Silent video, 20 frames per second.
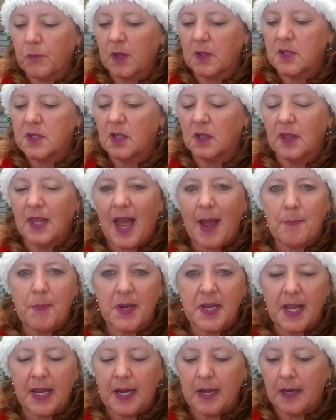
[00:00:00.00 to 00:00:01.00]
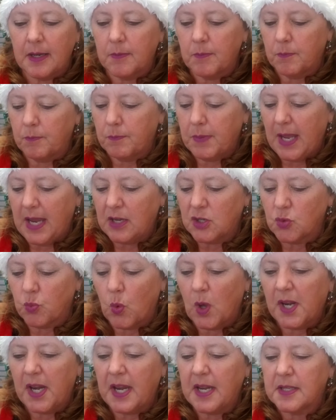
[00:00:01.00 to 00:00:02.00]
Dilapidated, page
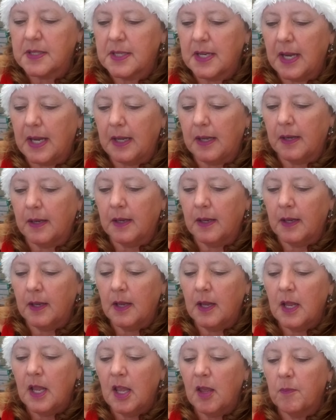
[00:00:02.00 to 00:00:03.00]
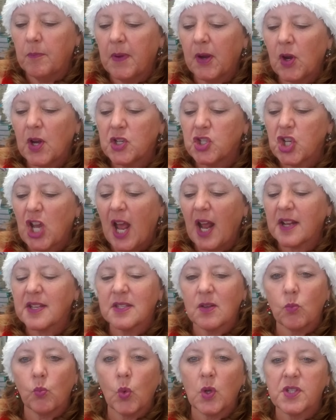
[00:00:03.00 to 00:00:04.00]
118. Mary
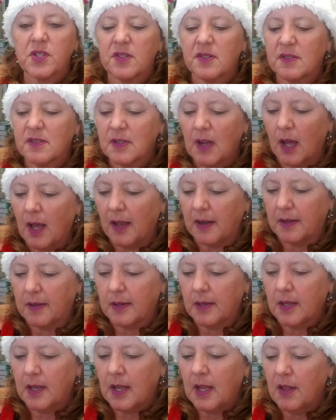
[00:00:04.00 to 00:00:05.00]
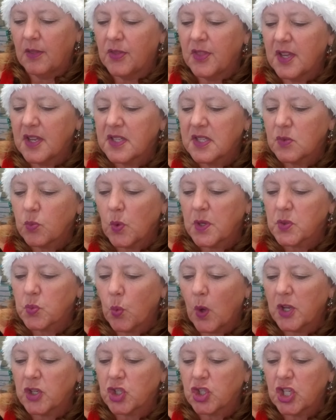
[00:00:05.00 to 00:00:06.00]
Jackson was stunned. This was
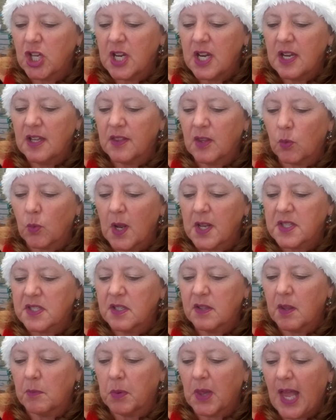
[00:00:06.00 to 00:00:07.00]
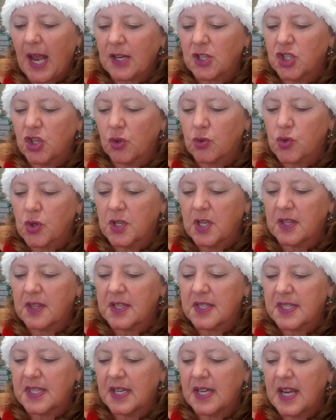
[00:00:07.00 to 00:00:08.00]
what she and the rest of the black children in
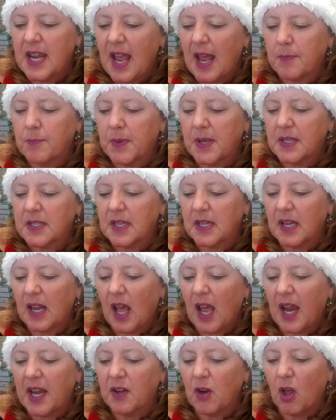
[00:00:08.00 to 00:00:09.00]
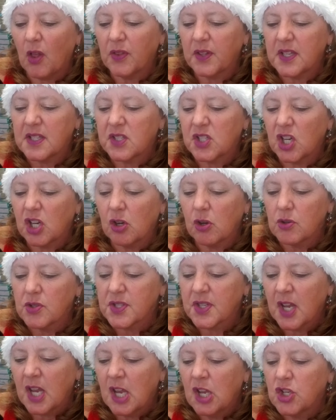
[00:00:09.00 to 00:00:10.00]
the city had been denied all these
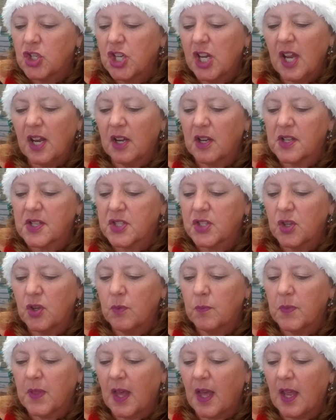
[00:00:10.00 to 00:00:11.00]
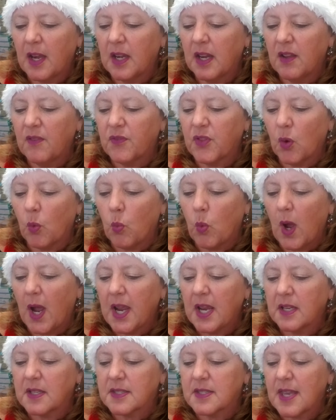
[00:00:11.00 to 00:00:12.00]
years. She had assumed that if the
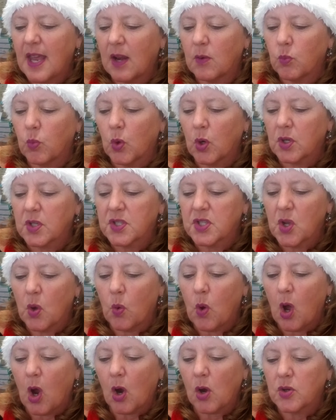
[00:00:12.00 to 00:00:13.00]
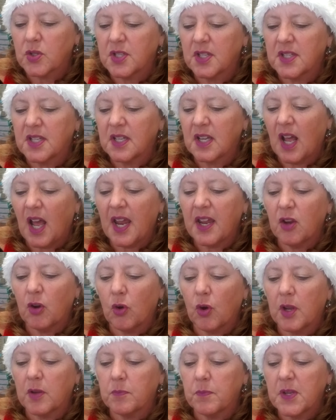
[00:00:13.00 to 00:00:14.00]
whites had worked so hard to deny
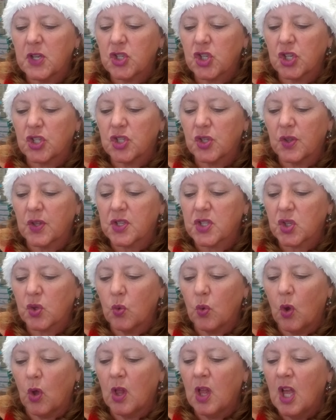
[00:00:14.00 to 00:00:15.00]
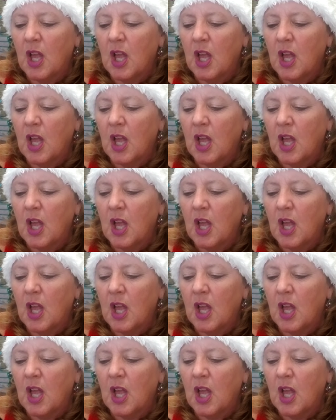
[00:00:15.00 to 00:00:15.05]
her admission to the school,